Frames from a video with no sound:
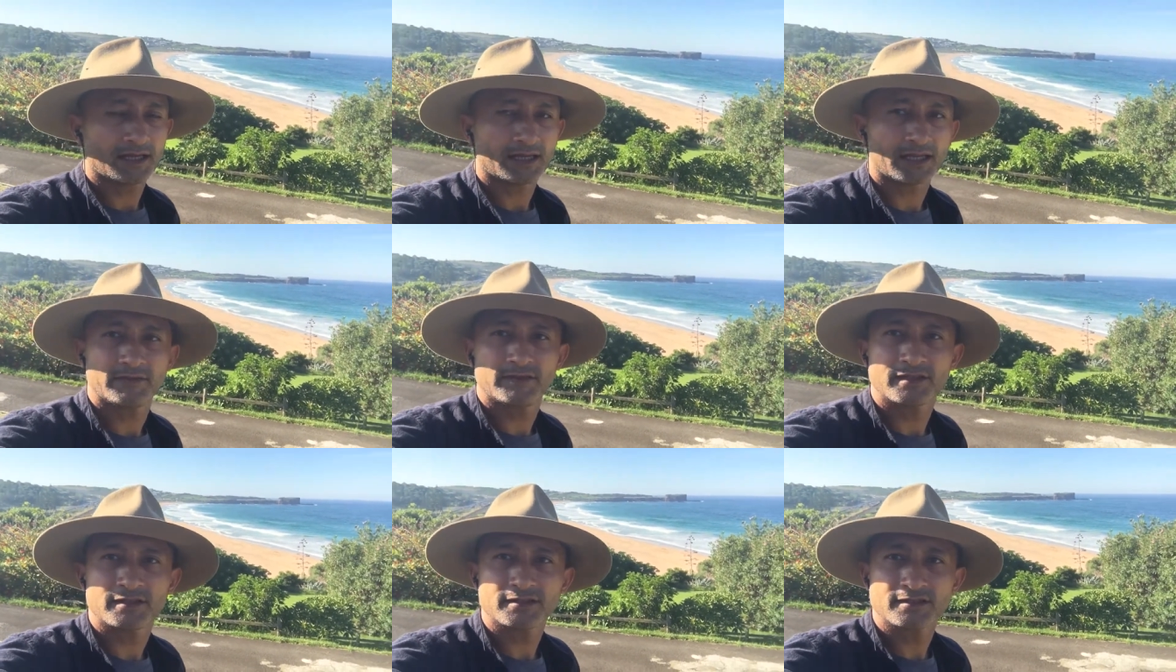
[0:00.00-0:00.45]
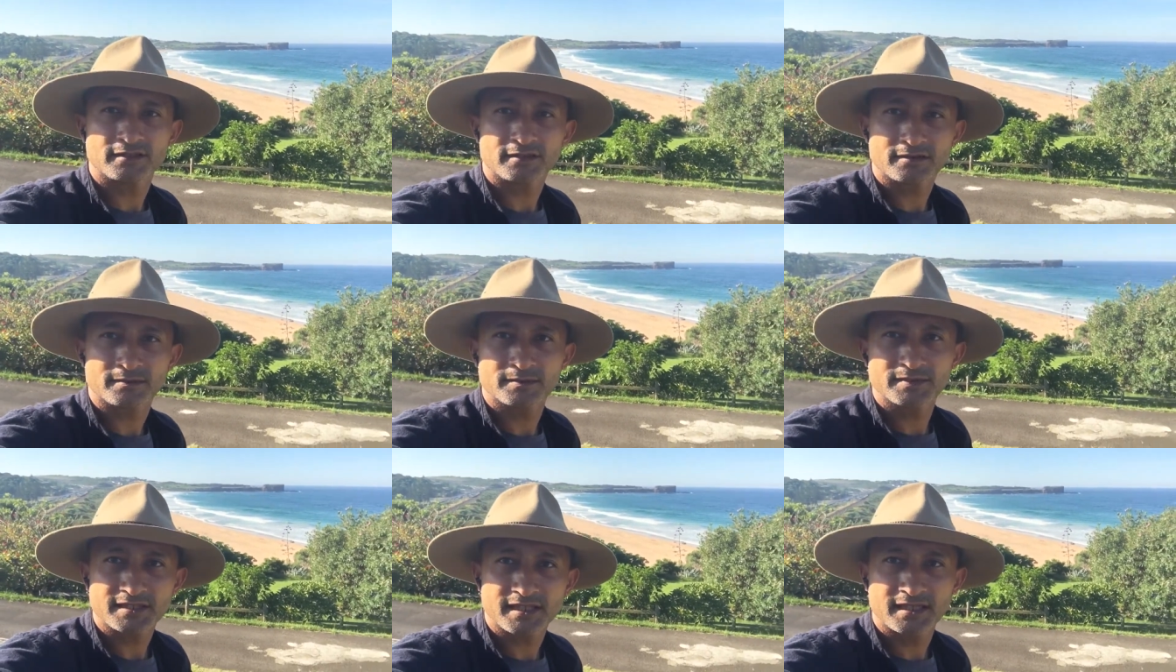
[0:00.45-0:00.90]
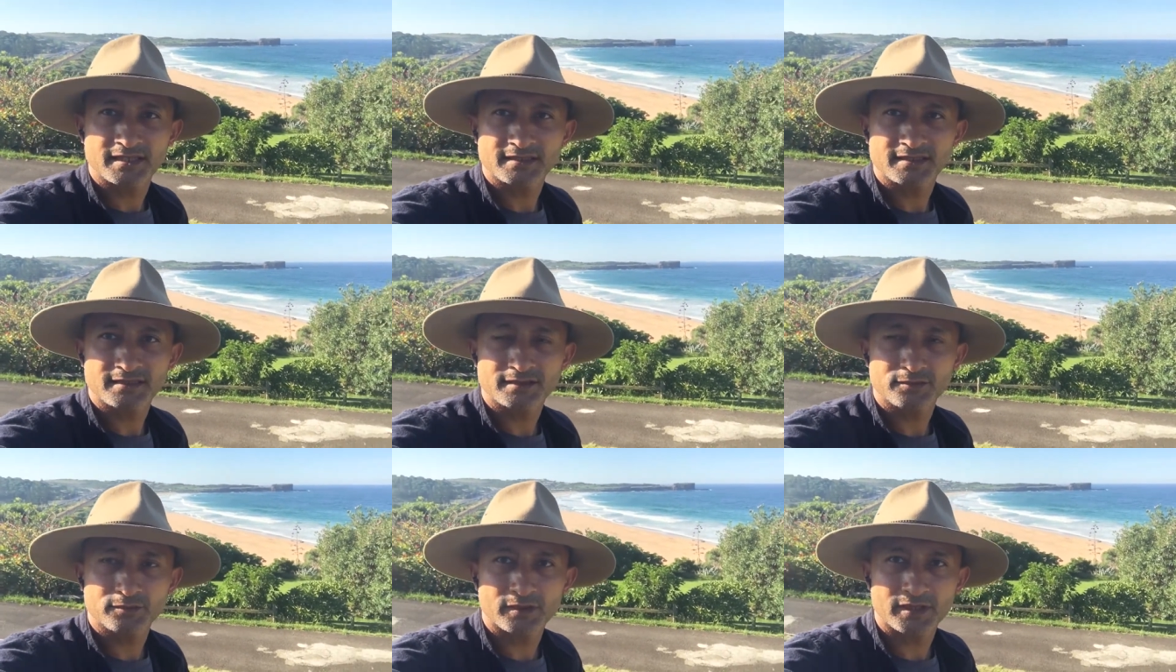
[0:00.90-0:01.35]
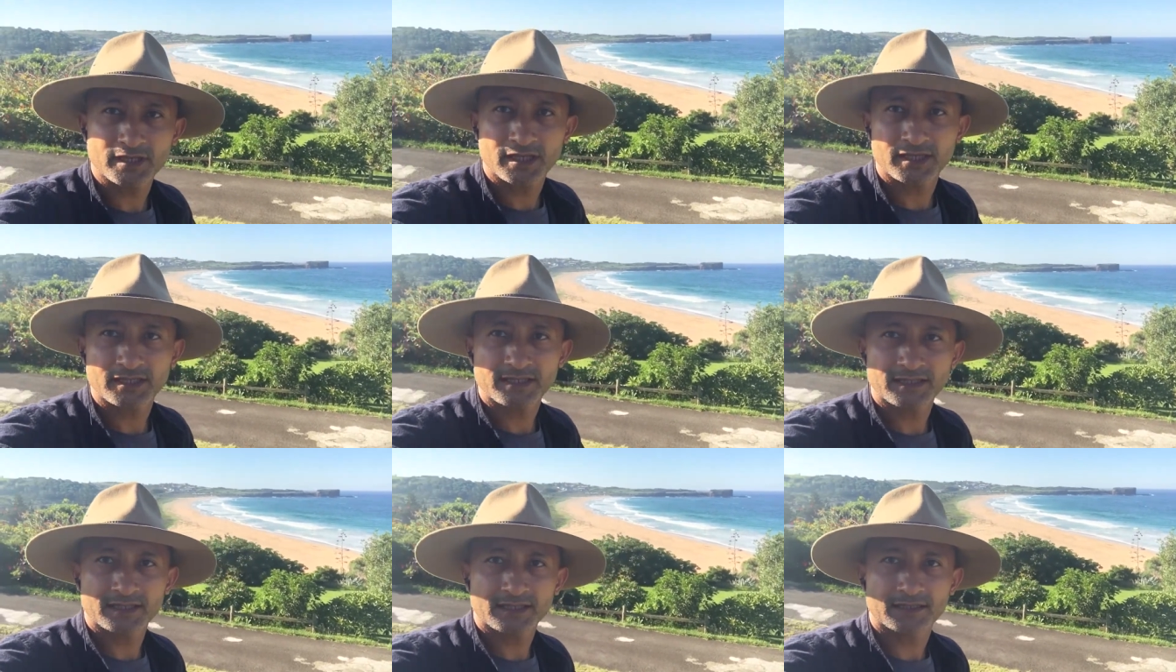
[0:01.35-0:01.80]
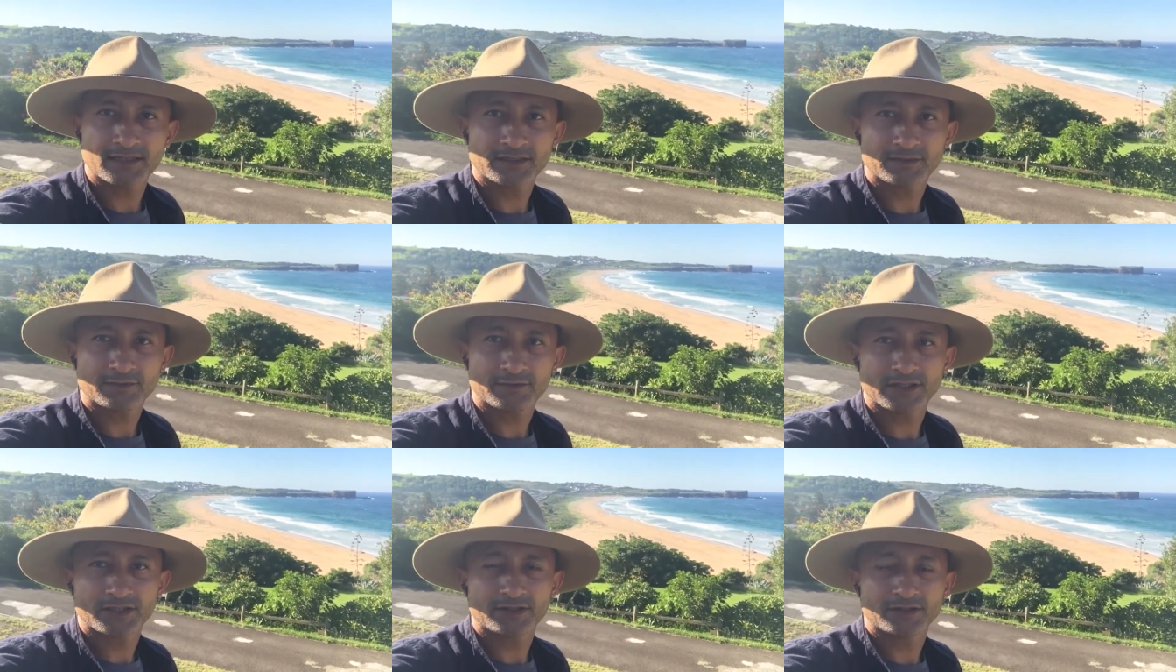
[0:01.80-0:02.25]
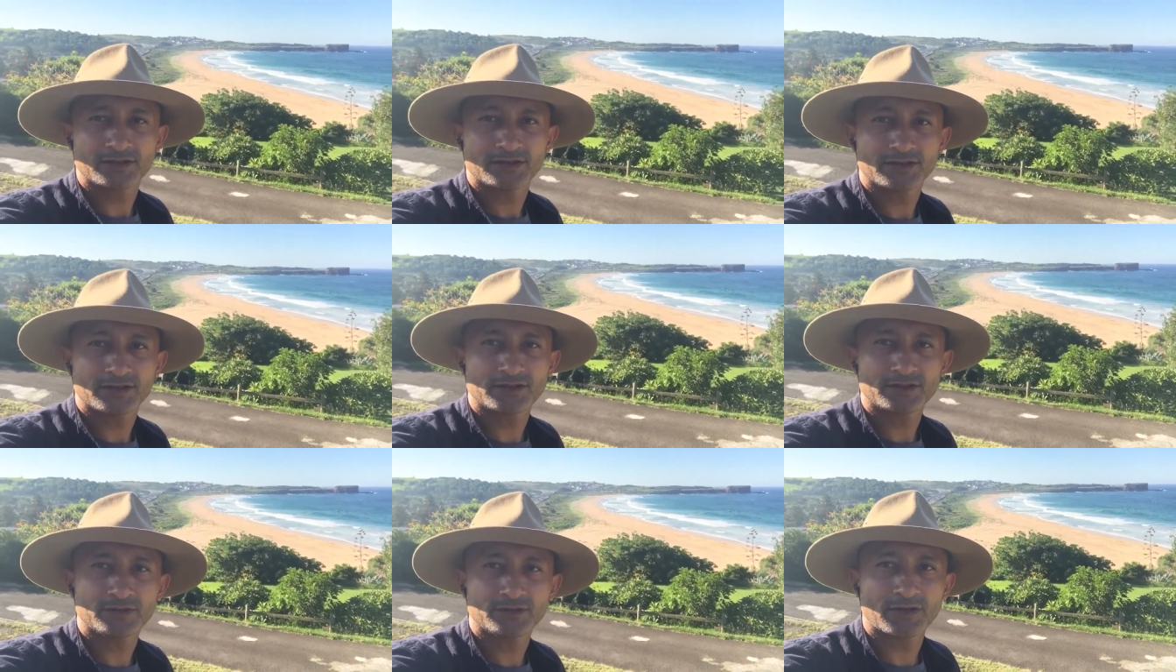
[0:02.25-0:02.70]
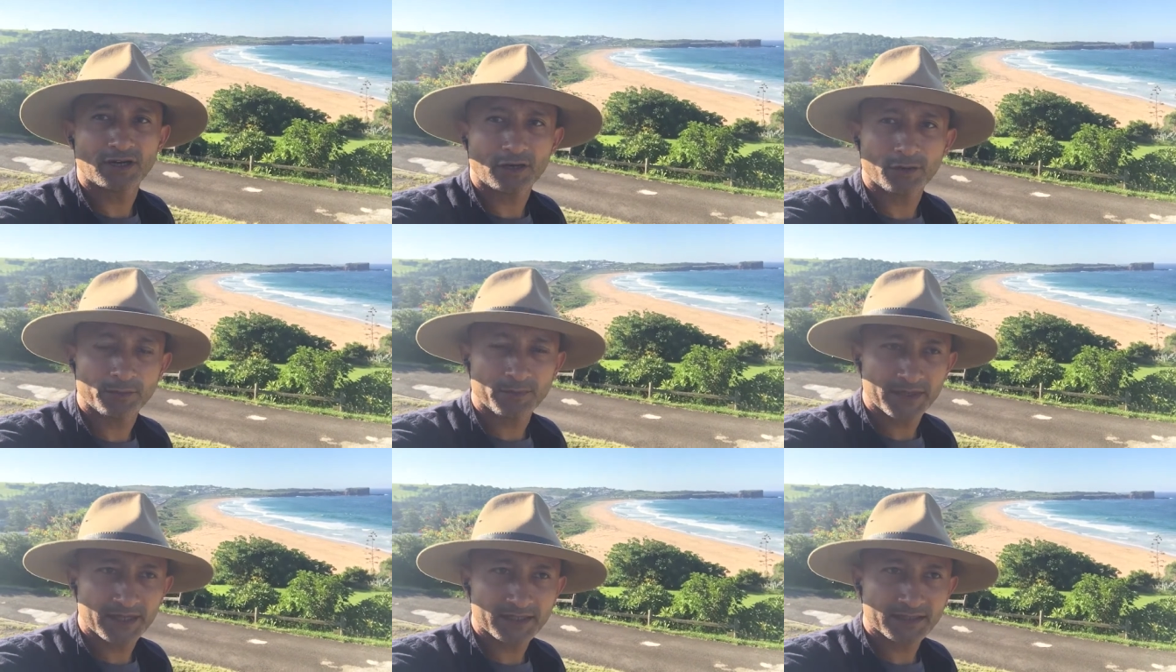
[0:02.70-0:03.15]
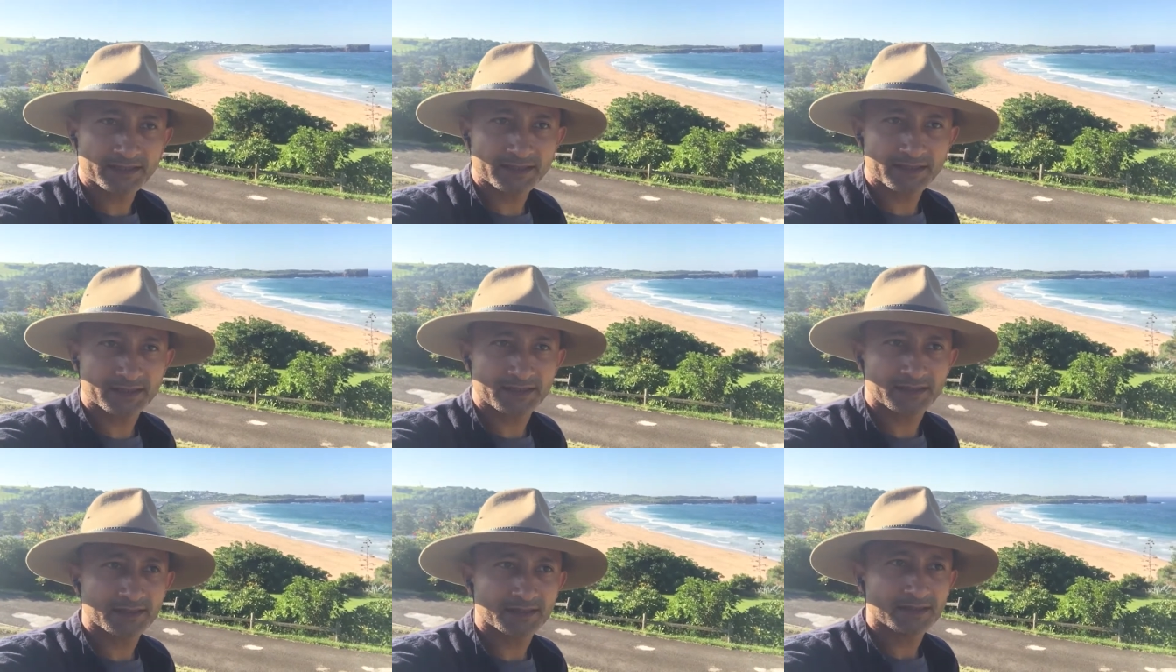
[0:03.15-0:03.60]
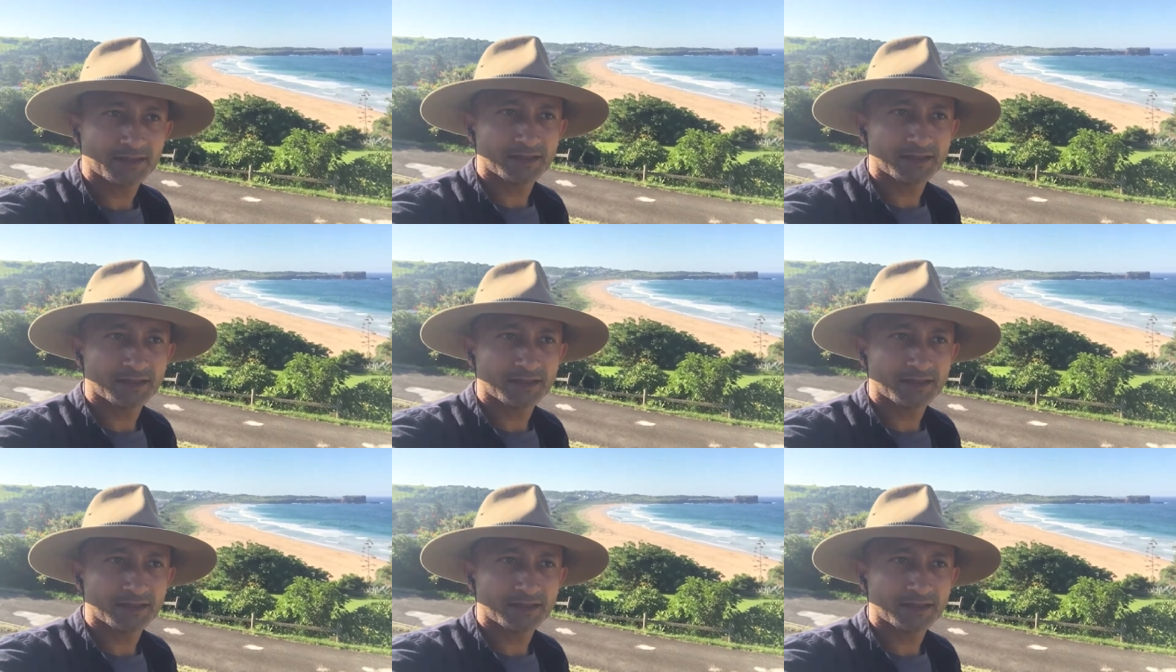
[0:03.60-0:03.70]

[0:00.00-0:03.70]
given the circumstances we are in. We just do our best.